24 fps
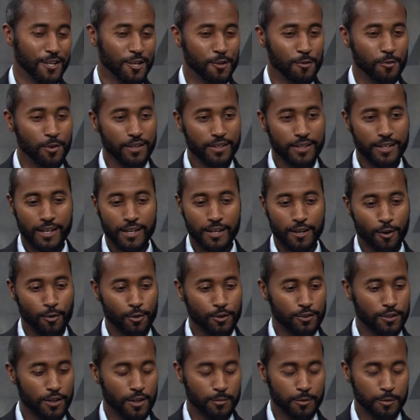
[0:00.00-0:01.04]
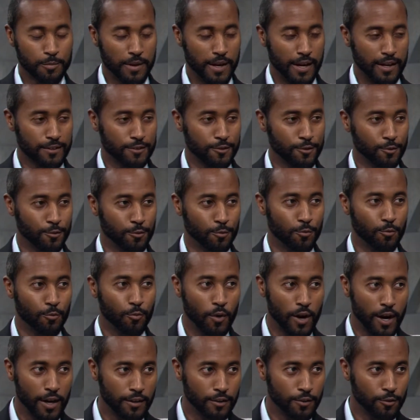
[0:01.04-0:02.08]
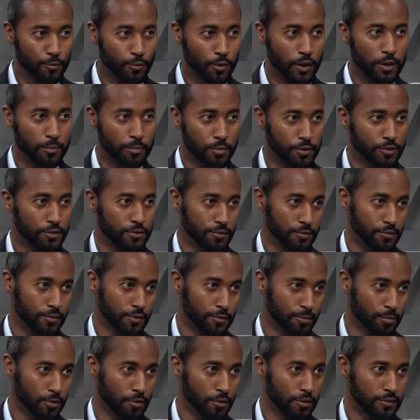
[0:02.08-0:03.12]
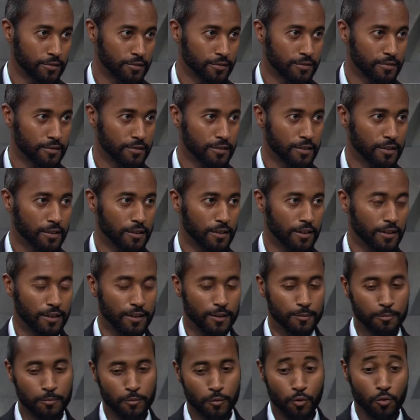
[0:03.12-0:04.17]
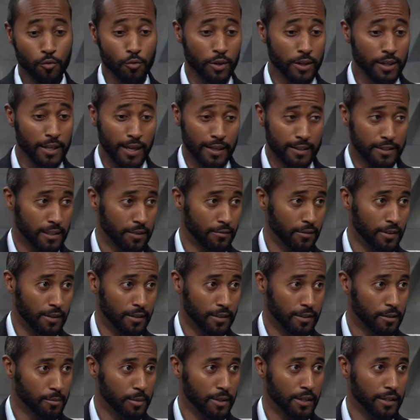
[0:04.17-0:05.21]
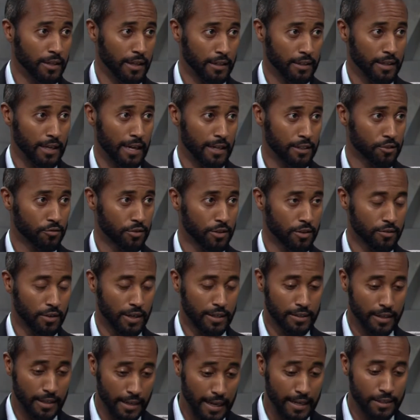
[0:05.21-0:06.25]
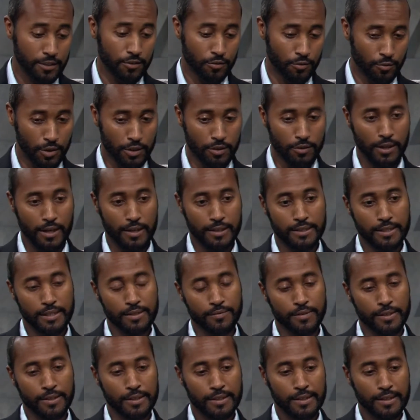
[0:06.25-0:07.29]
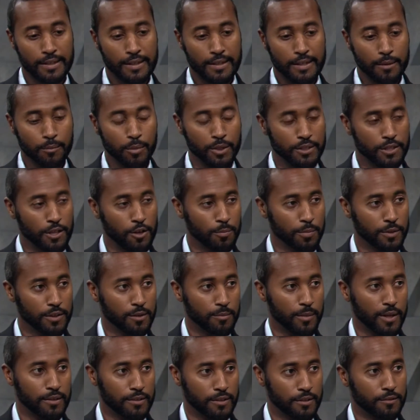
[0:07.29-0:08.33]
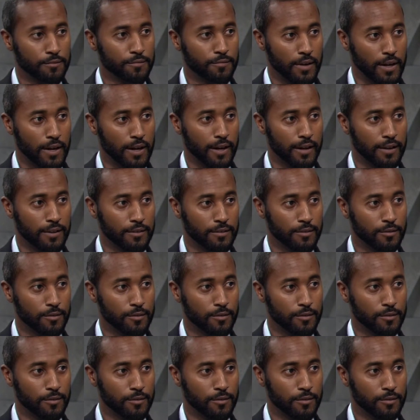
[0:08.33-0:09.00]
Well, I think it always comes back to why do you want to pursue the sport? Or any activity. It could be any extracurricular activity, but it's helping them identify